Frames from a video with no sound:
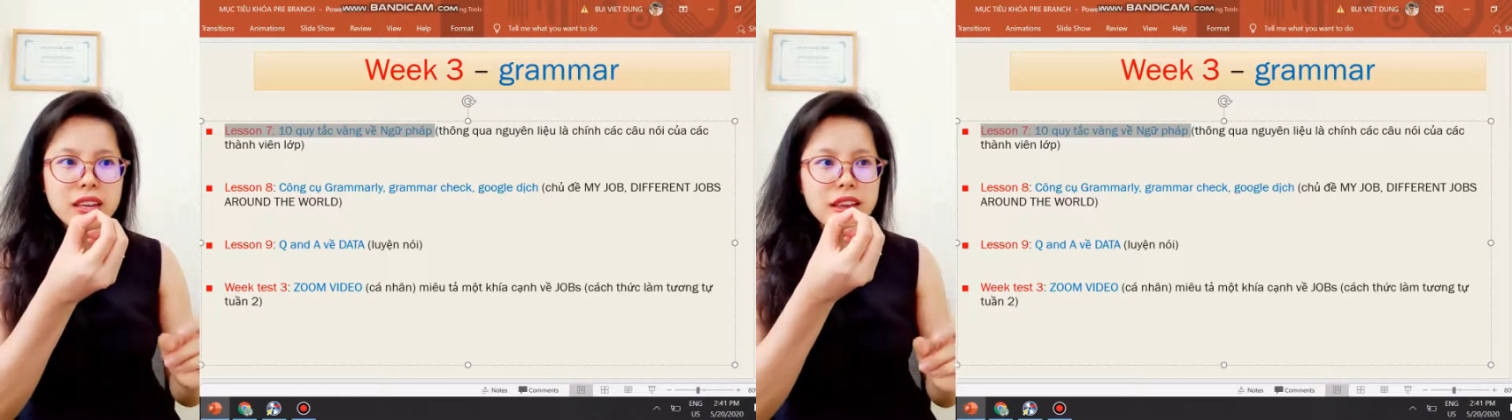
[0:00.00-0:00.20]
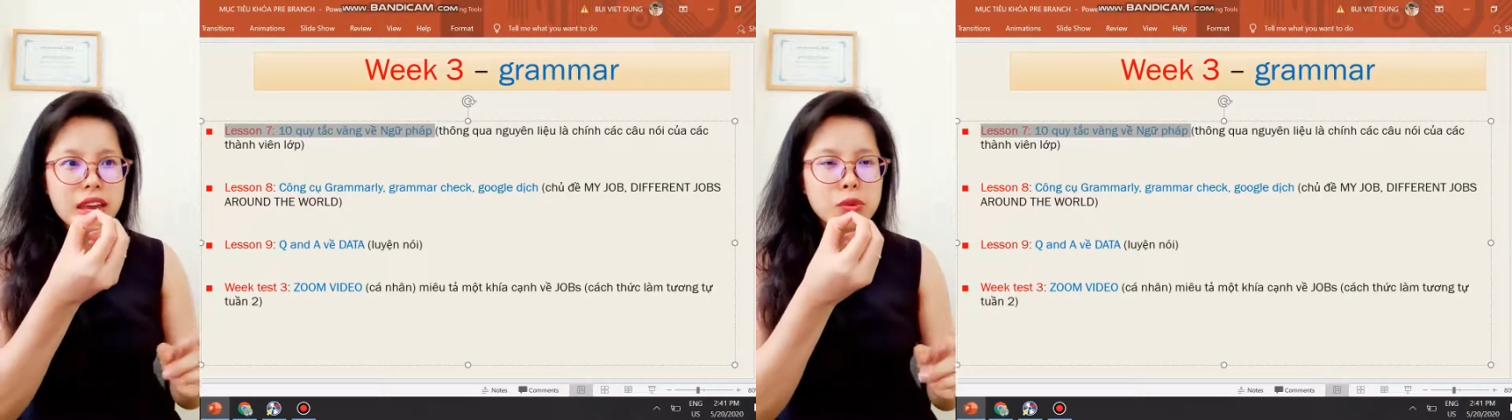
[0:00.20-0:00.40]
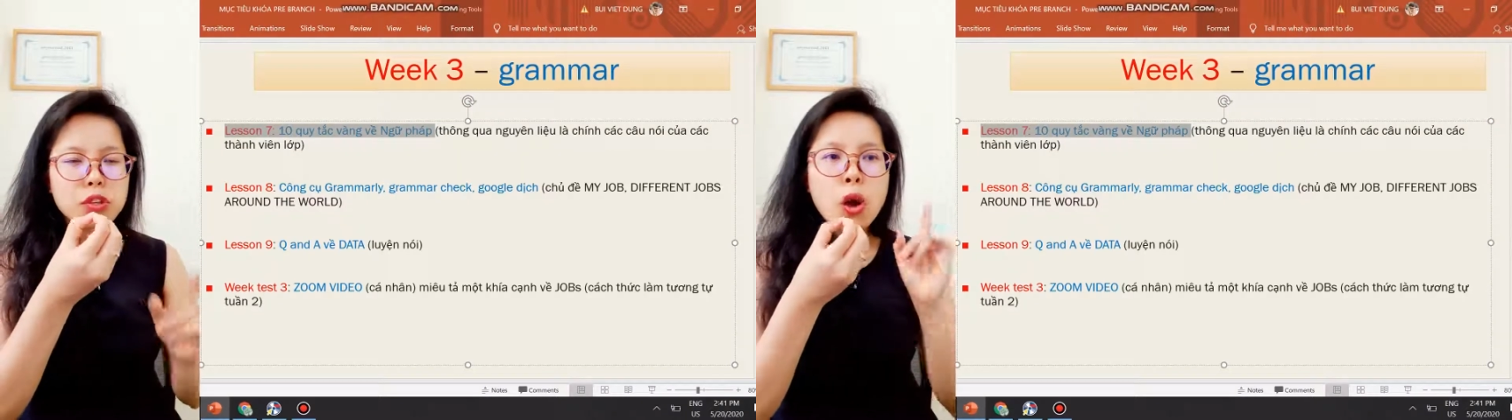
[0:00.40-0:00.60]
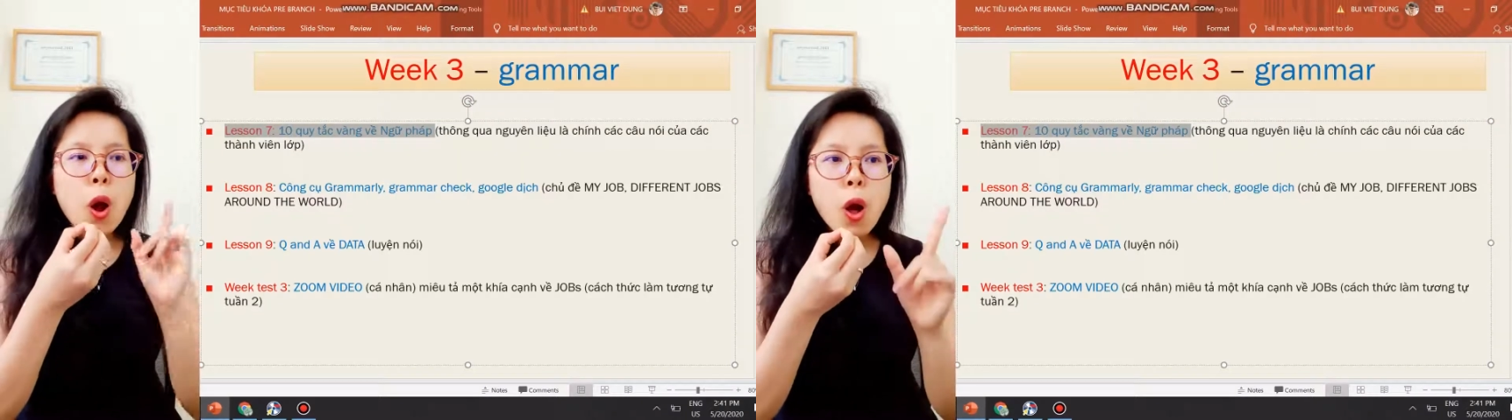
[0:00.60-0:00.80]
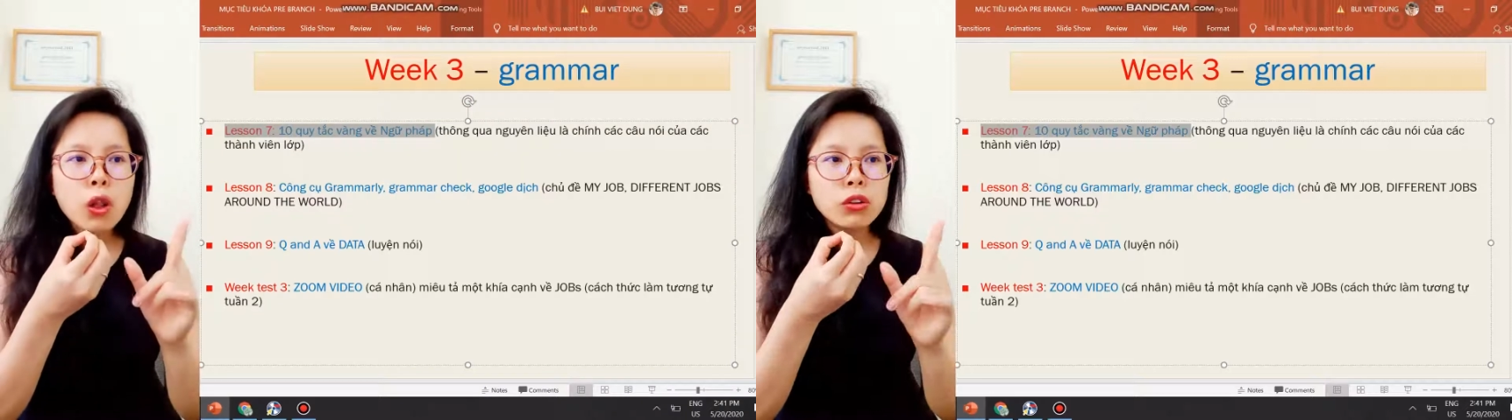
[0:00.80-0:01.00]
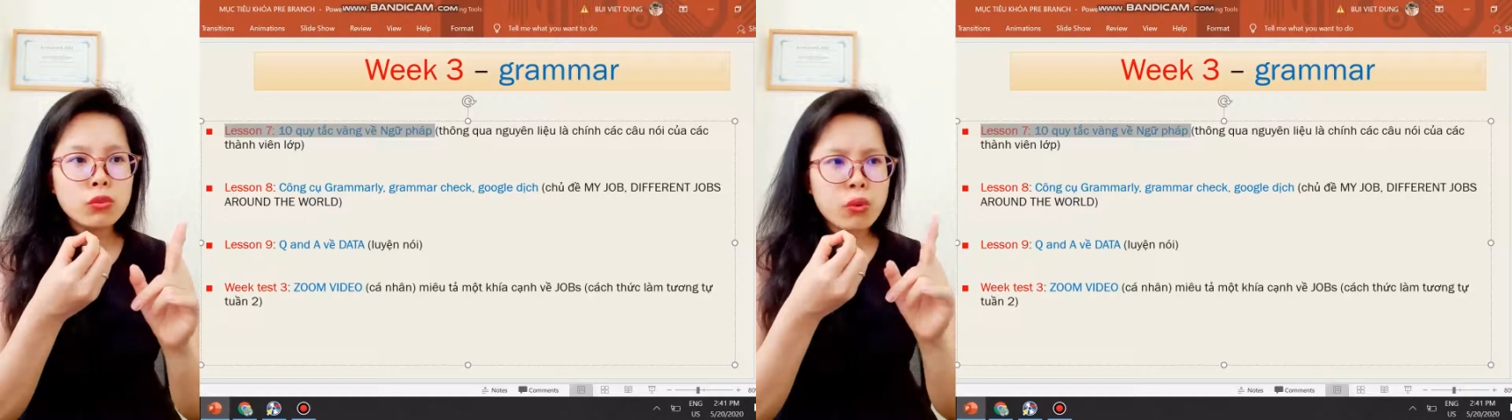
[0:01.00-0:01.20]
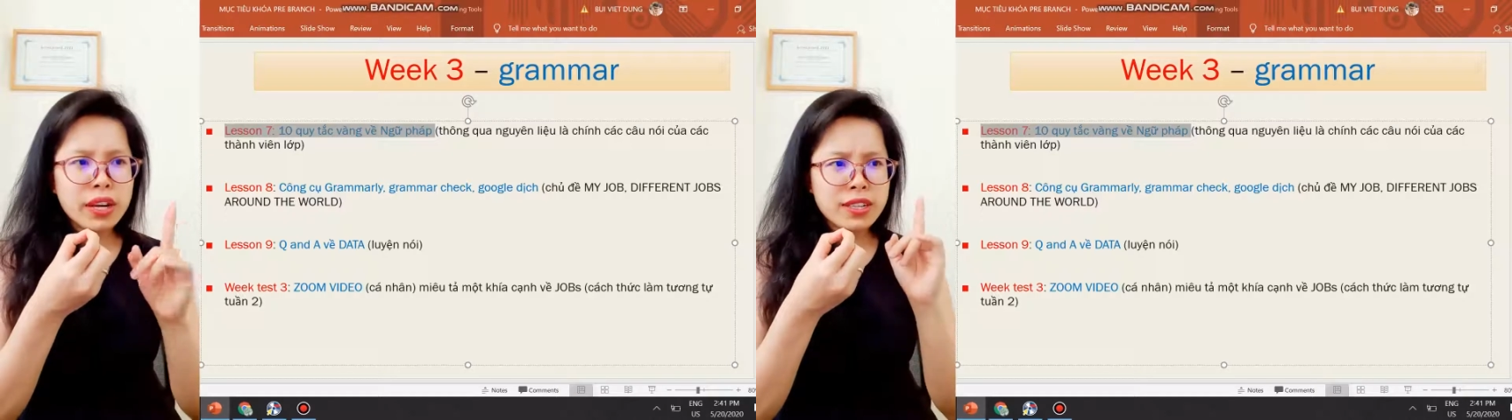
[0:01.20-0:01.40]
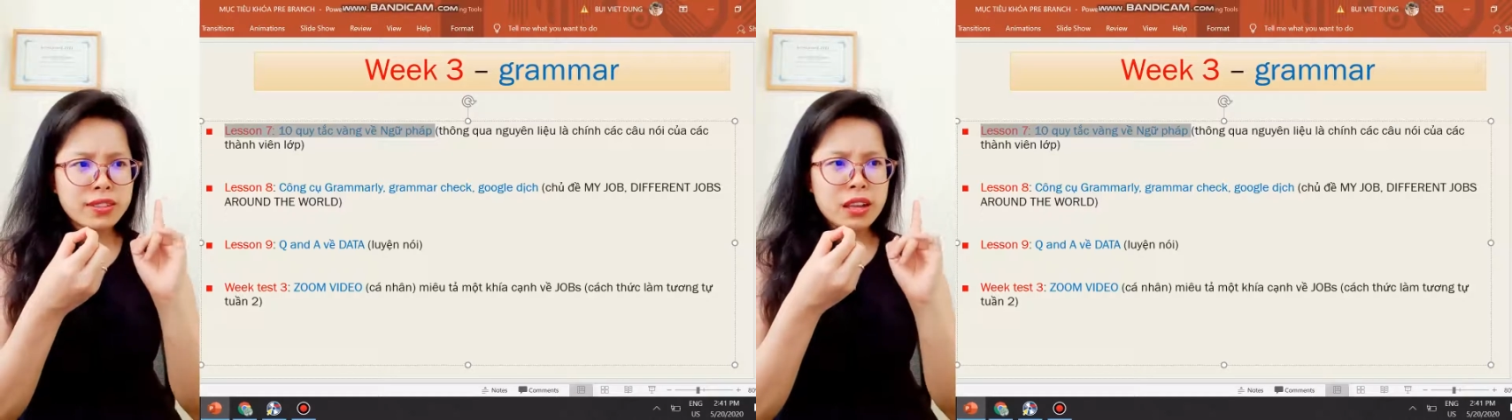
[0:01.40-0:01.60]
and I would call what
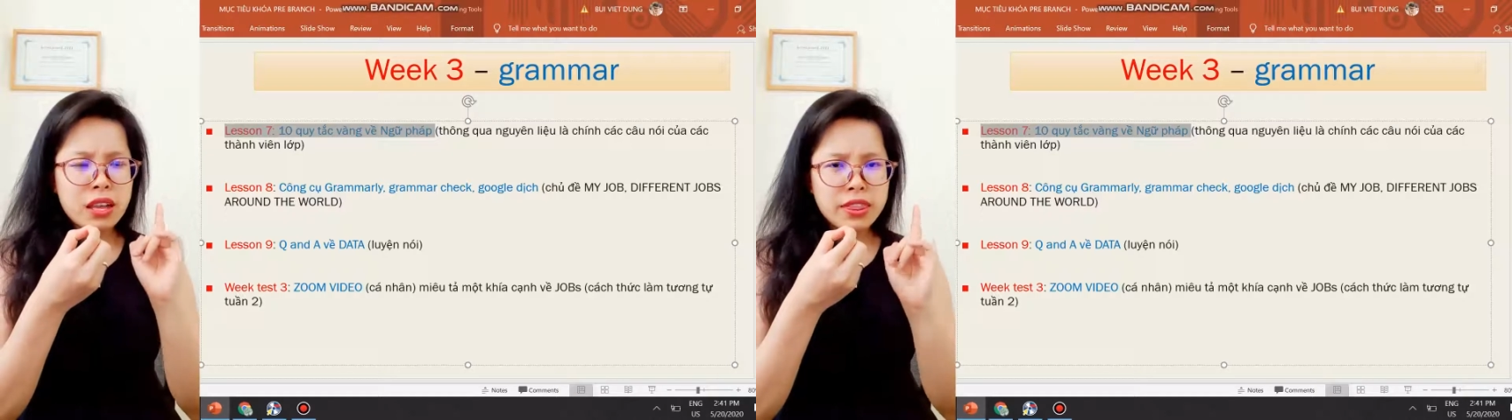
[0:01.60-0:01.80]
is